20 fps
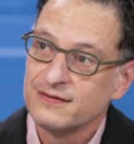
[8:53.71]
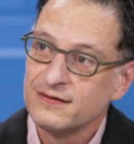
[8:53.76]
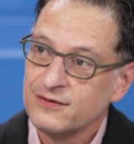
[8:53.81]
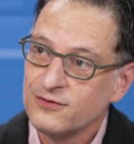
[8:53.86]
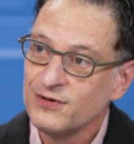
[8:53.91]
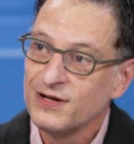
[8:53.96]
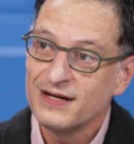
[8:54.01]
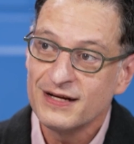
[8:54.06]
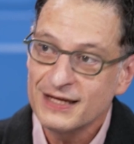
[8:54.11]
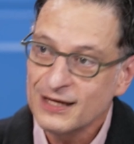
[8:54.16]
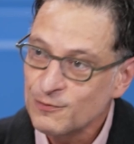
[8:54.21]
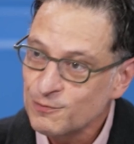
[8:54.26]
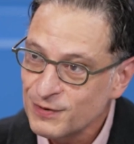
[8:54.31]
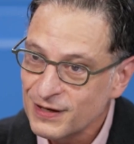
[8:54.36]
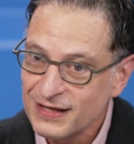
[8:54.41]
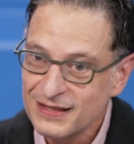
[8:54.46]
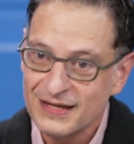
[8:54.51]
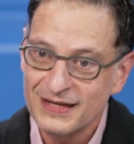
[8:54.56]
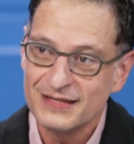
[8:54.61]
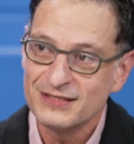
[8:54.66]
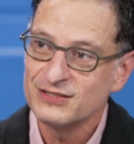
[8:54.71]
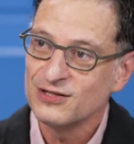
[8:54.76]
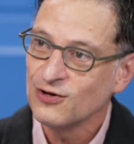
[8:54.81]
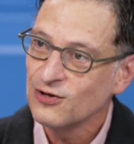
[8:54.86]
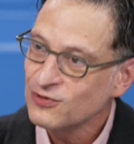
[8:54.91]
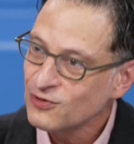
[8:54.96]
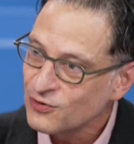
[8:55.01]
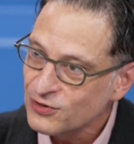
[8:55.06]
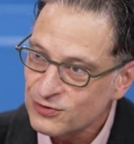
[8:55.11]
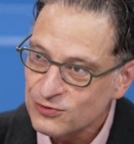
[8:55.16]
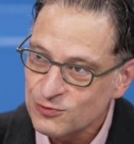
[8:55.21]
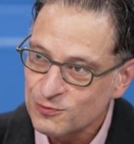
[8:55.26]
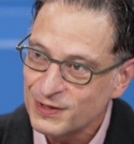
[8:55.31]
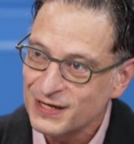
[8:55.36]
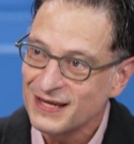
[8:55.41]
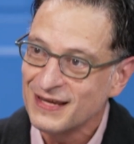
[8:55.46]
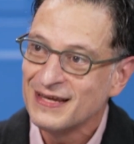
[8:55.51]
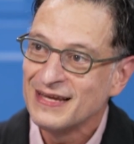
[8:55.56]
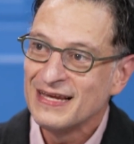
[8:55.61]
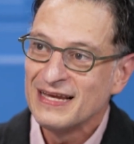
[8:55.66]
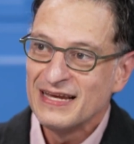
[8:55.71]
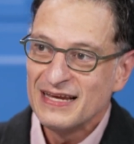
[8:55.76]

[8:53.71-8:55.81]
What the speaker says: You need a campaign that is not going to be